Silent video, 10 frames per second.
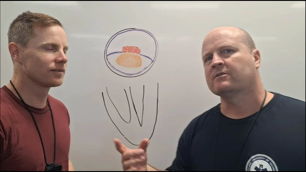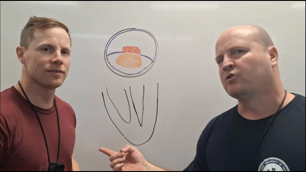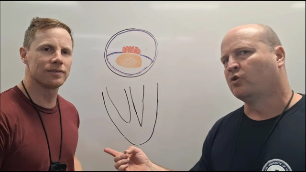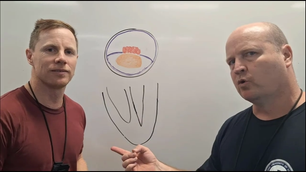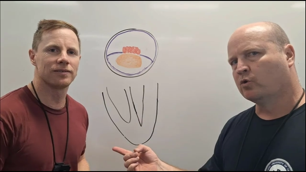Speaker 1: and
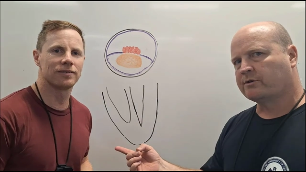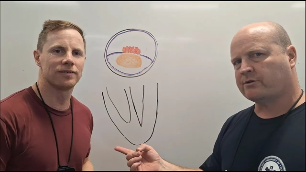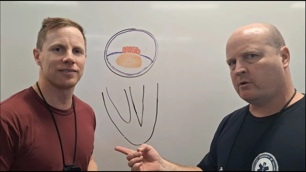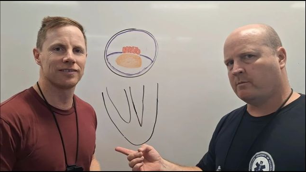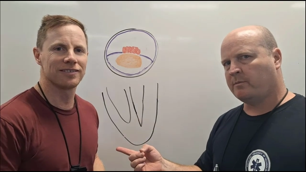this
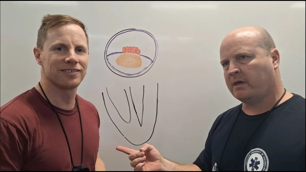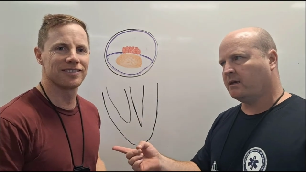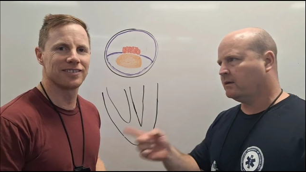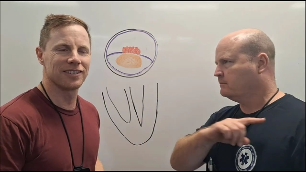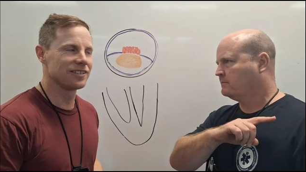gorgeous
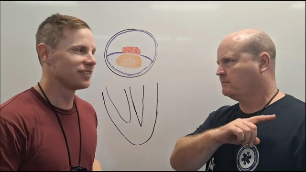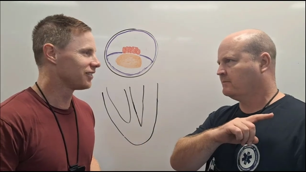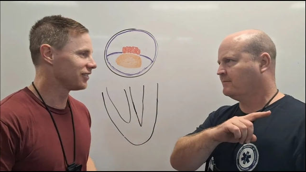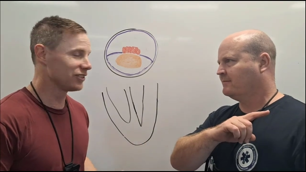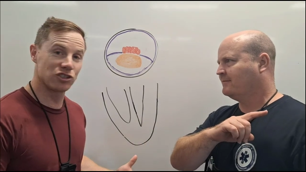human
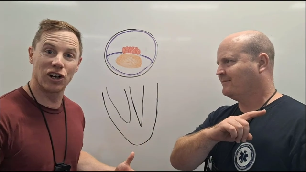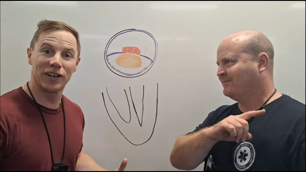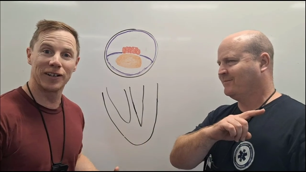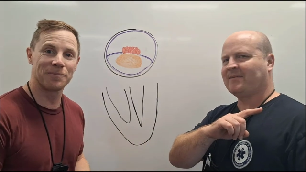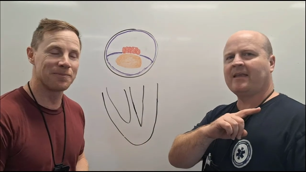being is
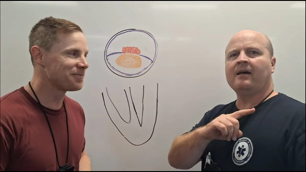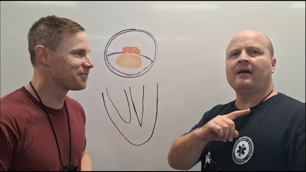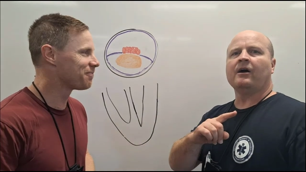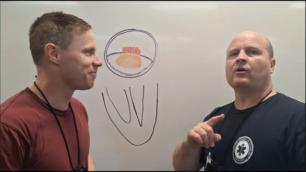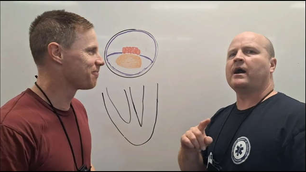Joey.
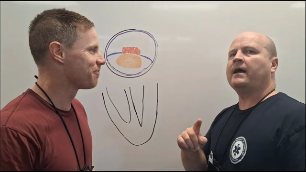All